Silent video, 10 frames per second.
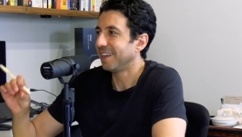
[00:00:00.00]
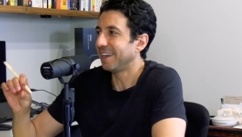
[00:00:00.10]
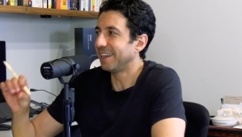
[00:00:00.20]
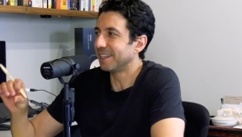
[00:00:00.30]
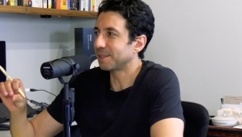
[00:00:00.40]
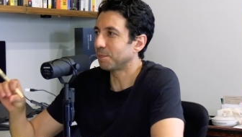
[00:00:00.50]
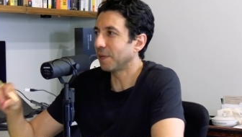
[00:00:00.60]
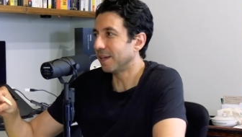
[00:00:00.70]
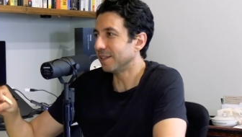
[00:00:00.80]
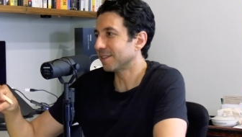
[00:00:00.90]
in a
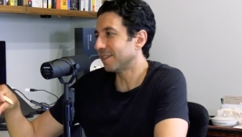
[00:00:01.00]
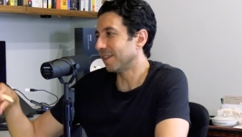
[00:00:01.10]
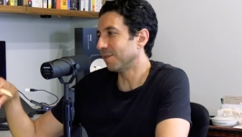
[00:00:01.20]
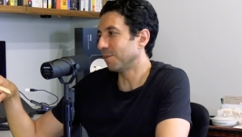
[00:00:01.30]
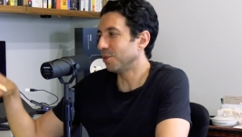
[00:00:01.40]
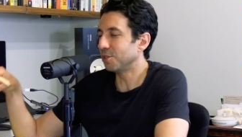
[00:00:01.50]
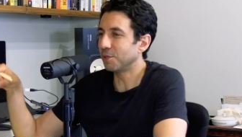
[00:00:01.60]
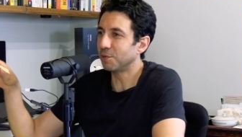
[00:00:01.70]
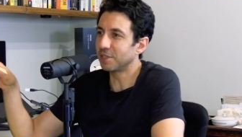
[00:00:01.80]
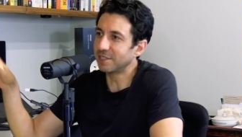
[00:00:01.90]
space that
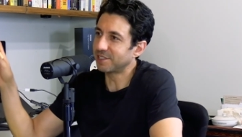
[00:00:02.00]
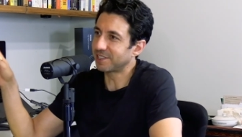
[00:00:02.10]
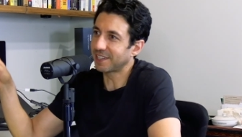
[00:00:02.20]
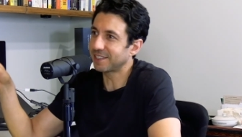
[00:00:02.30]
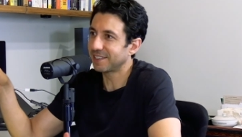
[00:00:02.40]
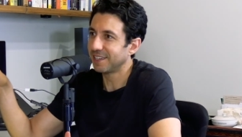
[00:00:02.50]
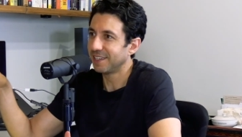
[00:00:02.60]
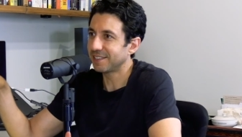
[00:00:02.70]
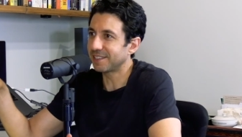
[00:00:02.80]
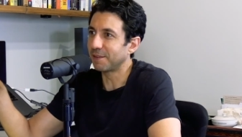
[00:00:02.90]
YouTube really looks like
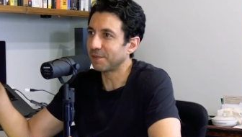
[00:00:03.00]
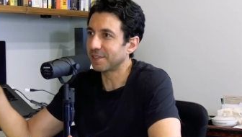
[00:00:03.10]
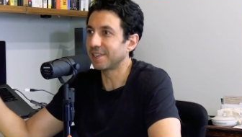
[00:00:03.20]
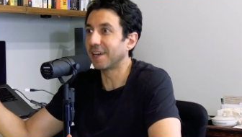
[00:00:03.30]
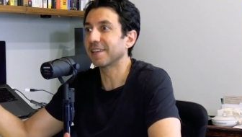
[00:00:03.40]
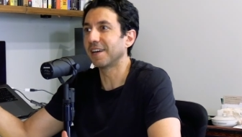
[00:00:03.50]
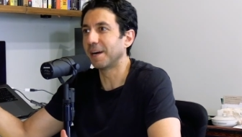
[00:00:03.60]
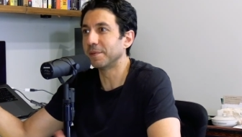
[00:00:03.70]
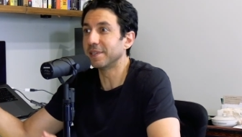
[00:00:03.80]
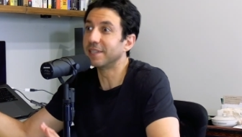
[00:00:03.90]
stuff that's not
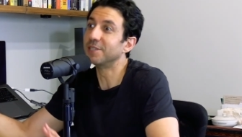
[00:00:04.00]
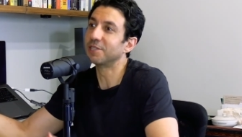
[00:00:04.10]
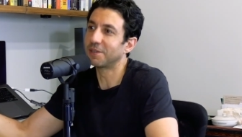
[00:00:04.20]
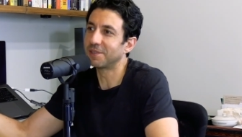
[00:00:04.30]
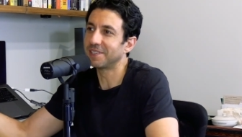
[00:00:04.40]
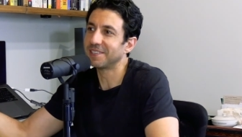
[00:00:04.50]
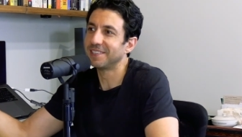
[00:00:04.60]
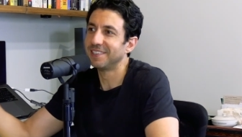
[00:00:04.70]
comedy in general.